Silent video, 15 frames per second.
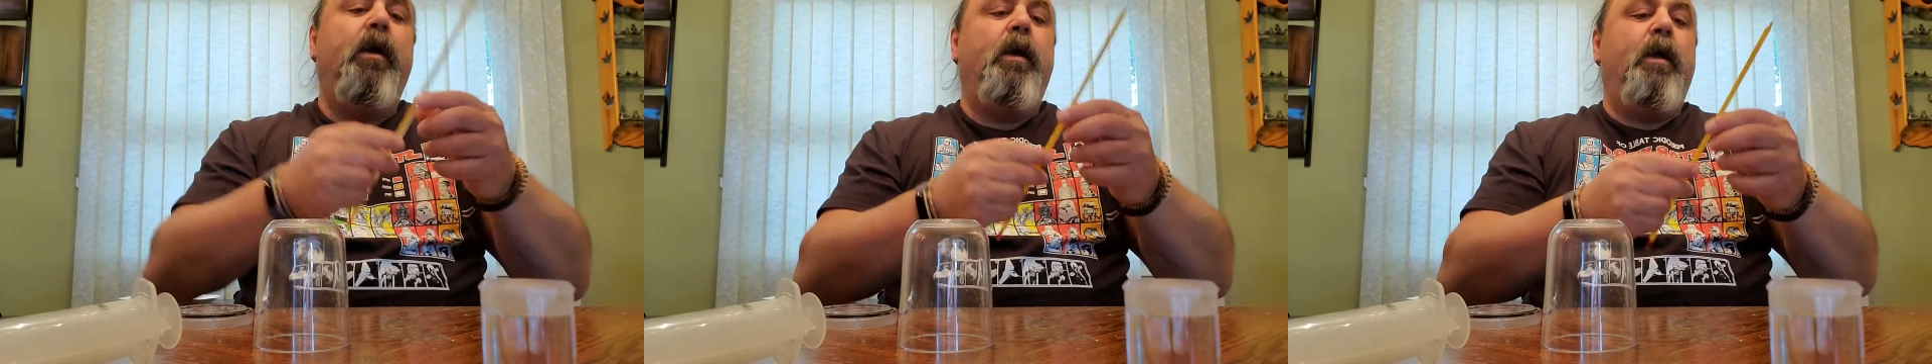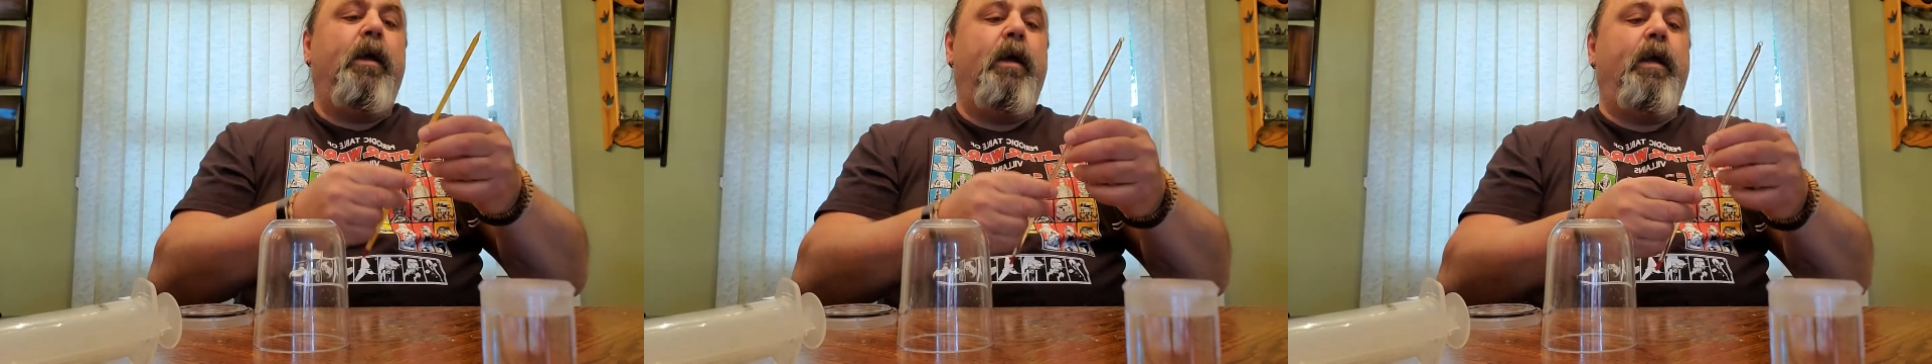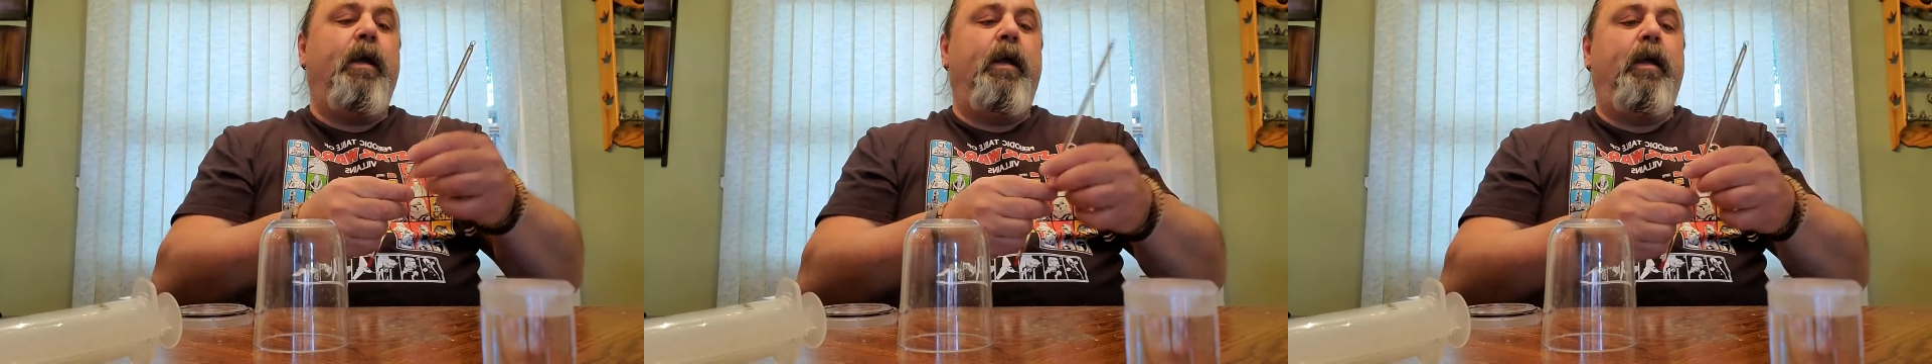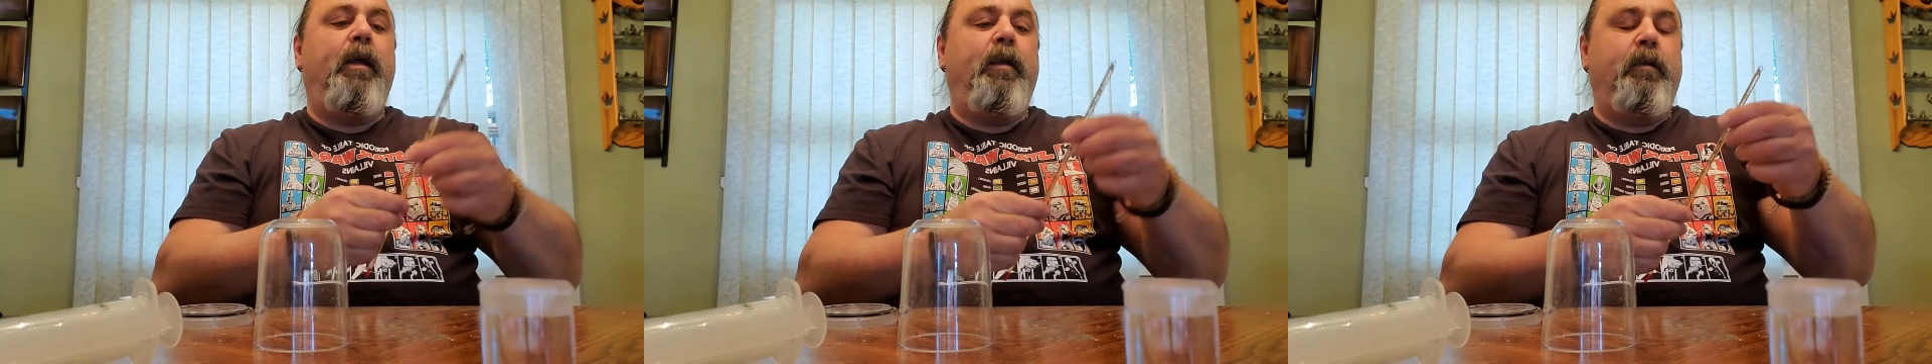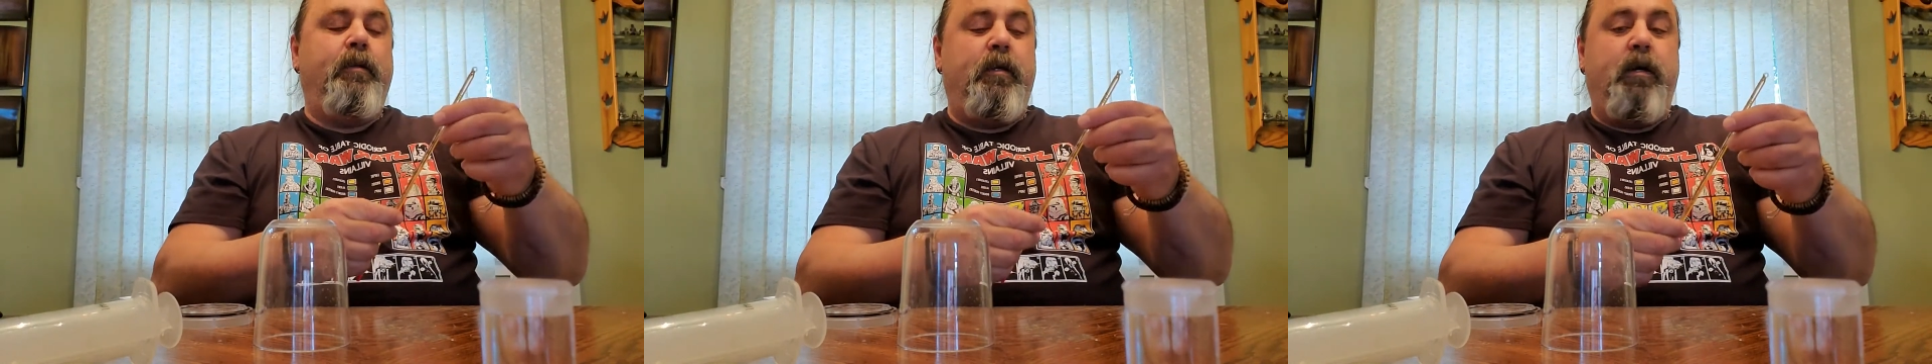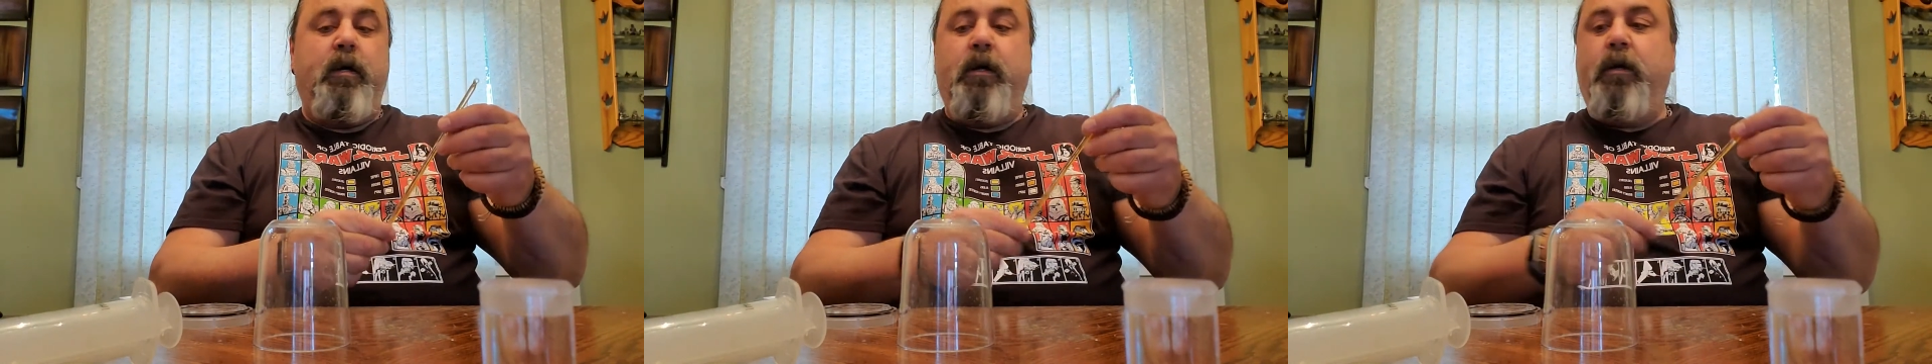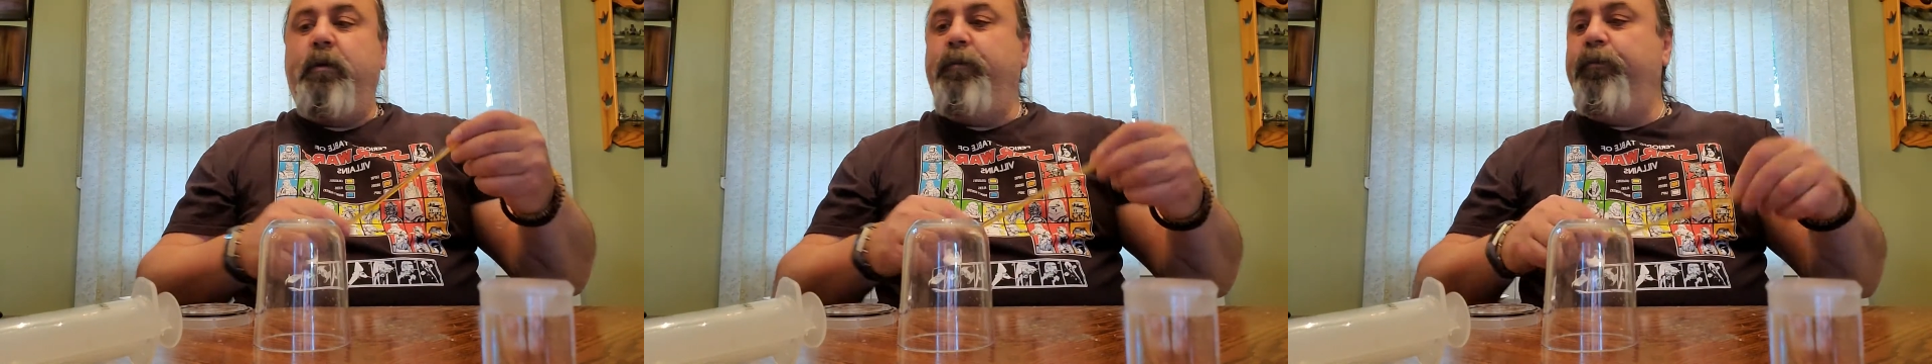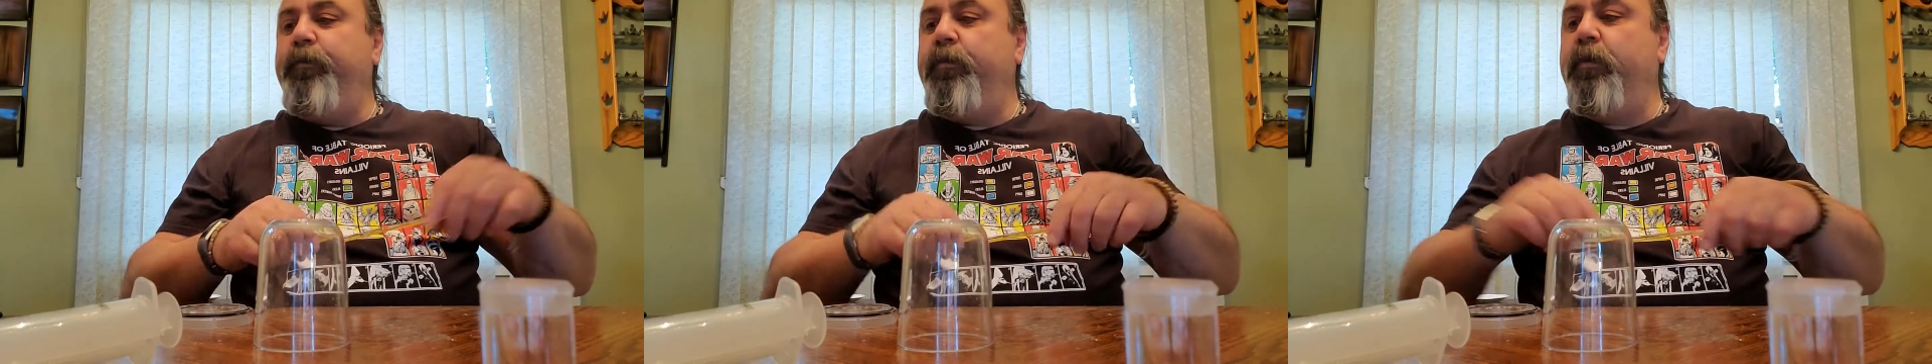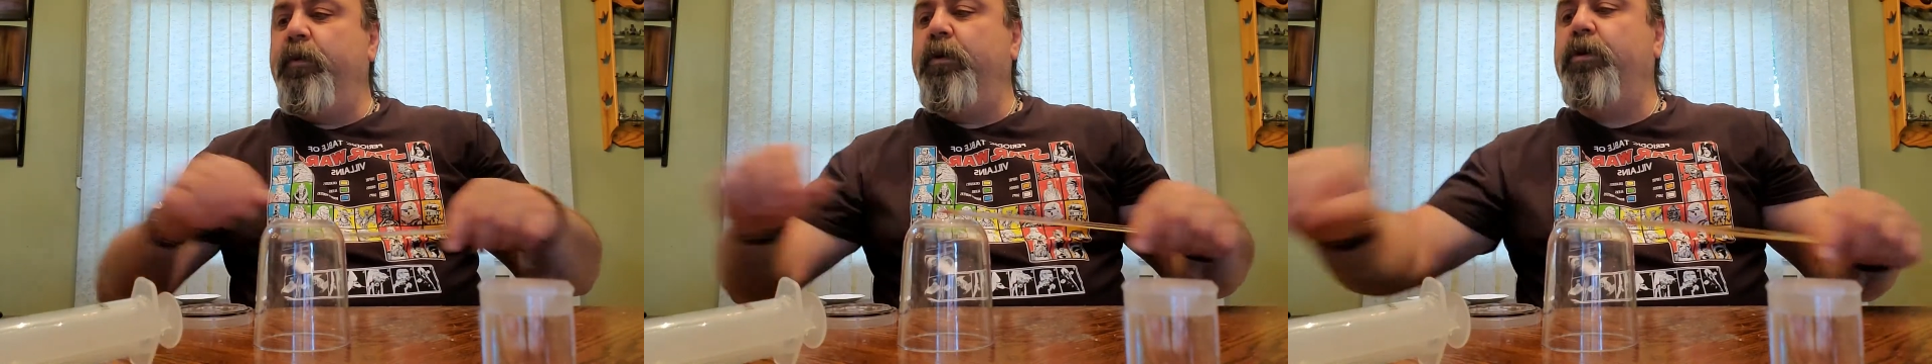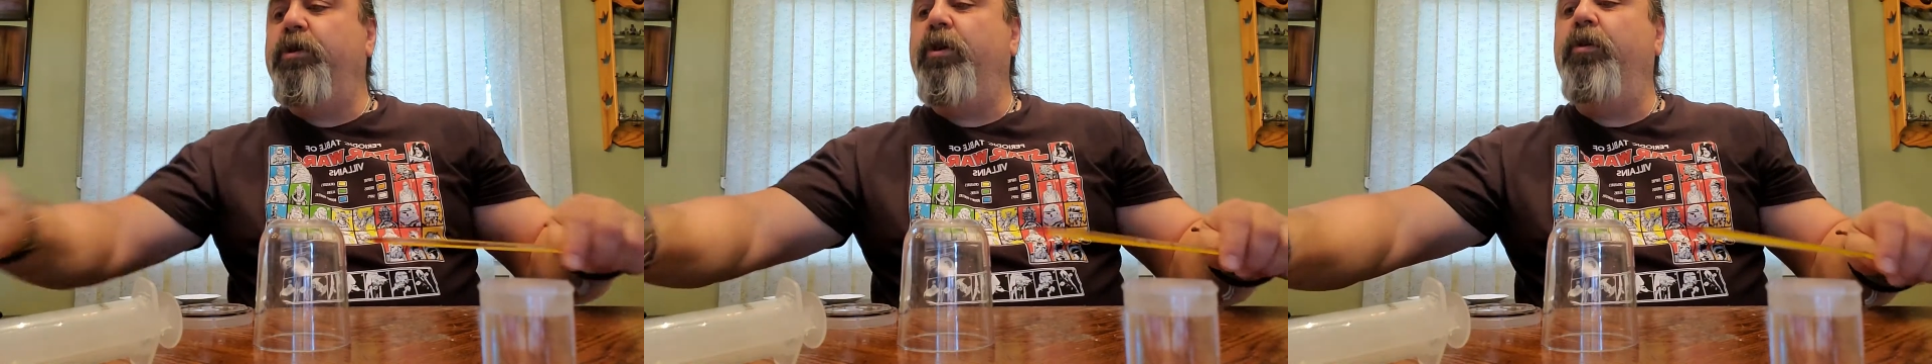and
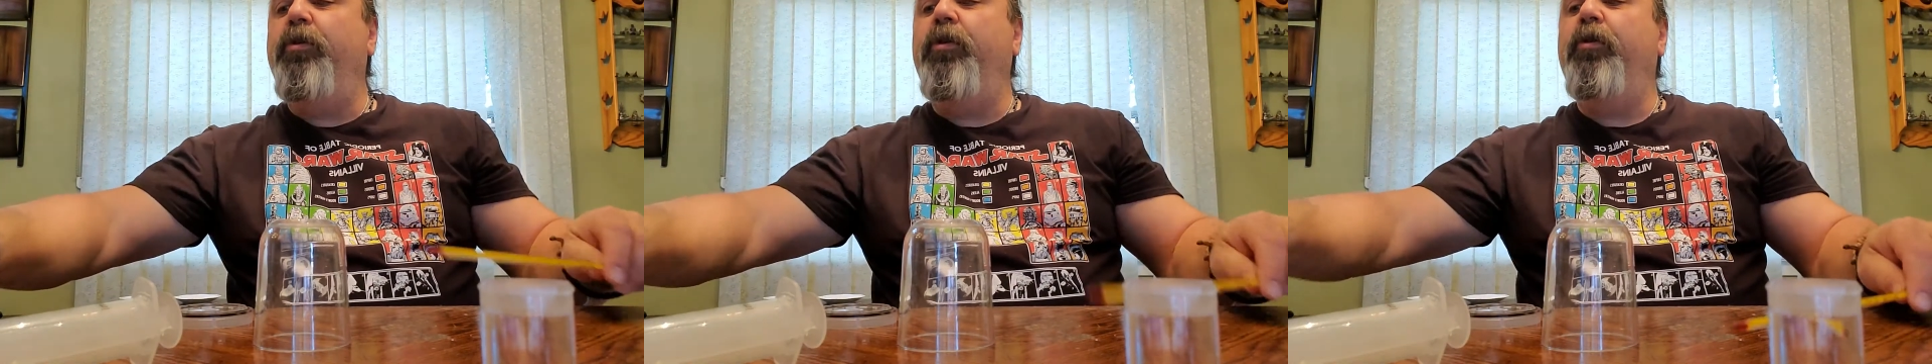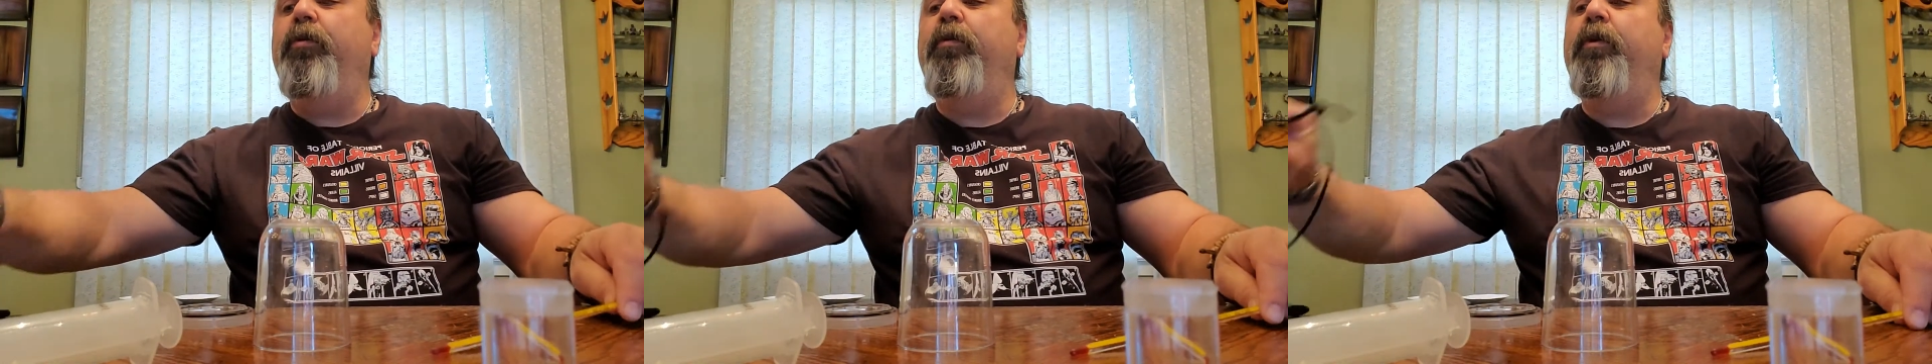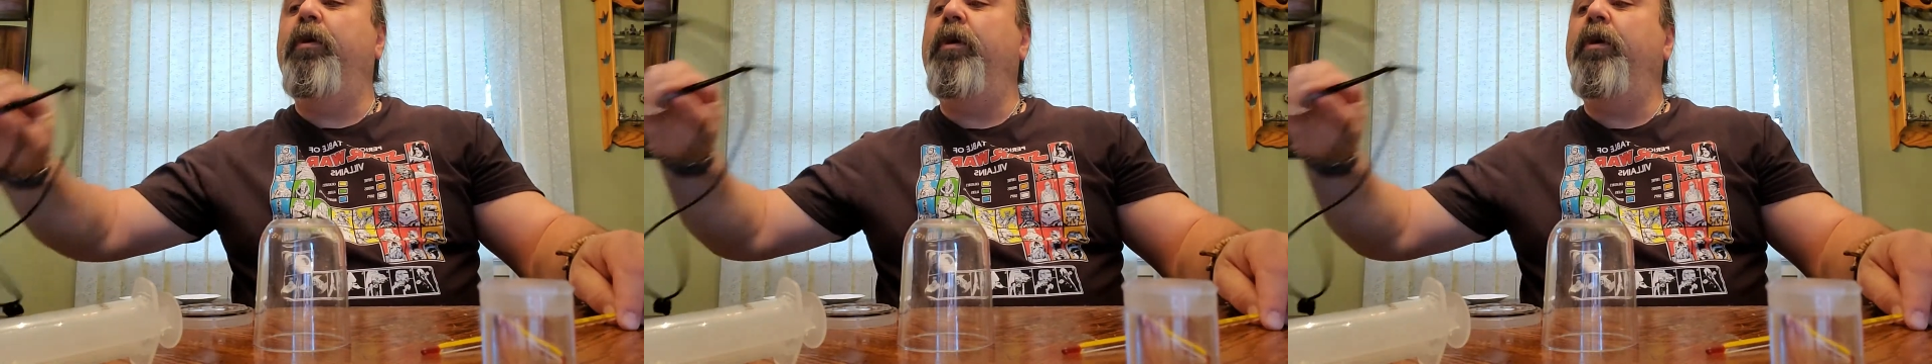show you